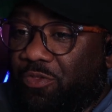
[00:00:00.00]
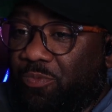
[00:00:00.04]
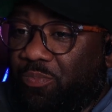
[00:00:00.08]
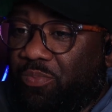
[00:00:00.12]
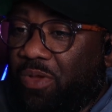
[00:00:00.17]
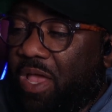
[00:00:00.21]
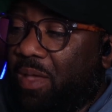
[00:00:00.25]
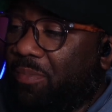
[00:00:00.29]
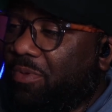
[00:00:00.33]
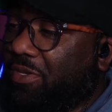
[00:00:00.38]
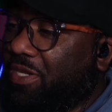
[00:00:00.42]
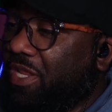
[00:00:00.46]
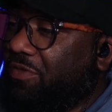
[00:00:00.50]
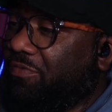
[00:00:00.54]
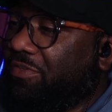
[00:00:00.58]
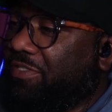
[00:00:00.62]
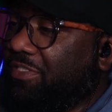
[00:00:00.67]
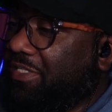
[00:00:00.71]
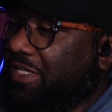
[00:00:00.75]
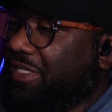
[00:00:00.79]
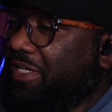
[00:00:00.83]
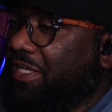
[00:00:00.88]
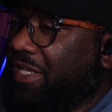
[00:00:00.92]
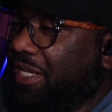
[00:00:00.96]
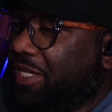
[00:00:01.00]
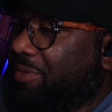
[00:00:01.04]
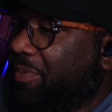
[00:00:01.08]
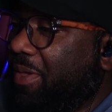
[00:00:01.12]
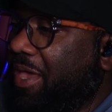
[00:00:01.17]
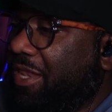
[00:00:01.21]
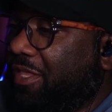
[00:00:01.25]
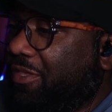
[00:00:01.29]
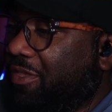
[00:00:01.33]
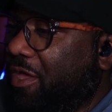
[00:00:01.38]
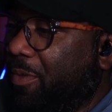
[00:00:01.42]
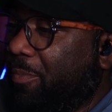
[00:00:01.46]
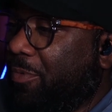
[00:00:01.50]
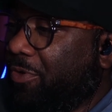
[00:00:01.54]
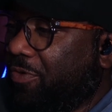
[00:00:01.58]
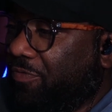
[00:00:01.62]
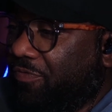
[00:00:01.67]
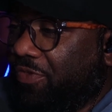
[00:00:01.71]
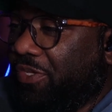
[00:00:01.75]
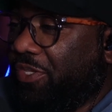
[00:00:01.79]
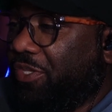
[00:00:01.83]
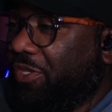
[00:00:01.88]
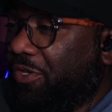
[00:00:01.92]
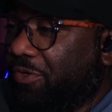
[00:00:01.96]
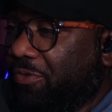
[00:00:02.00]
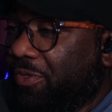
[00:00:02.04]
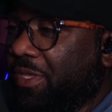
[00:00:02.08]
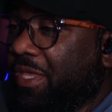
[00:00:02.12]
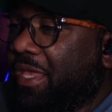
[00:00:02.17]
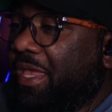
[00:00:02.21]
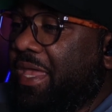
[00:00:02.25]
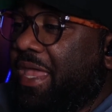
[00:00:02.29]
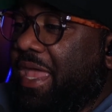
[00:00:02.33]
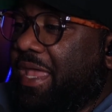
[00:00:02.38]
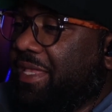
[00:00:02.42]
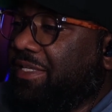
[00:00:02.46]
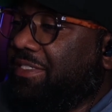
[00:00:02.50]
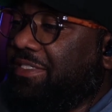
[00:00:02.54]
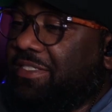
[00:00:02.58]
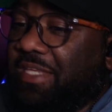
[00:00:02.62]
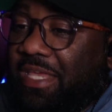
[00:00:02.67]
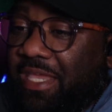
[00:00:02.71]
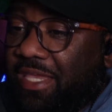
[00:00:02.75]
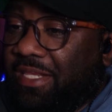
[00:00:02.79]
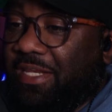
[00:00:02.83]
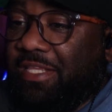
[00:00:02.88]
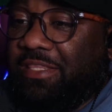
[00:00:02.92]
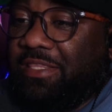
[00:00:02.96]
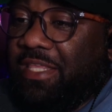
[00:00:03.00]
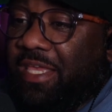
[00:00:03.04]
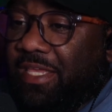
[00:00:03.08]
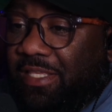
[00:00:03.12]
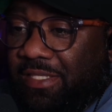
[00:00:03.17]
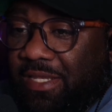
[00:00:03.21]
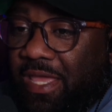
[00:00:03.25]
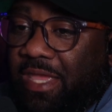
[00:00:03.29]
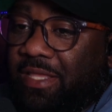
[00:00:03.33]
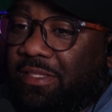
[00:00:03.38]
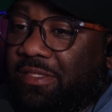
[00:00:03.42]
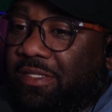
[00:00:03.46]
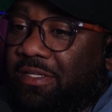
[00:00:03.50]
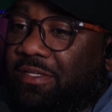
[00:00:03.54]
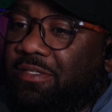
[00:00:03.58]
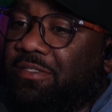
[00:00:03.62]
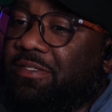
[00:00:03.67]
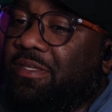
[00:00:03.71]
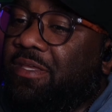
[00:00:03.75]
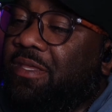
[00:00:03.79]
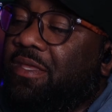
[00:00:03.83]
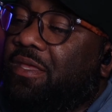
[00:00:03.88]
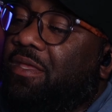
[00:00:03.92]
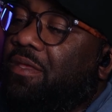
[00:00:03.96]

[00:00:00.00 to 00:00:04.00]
You probably never seen anybody come on a video and say anything like this.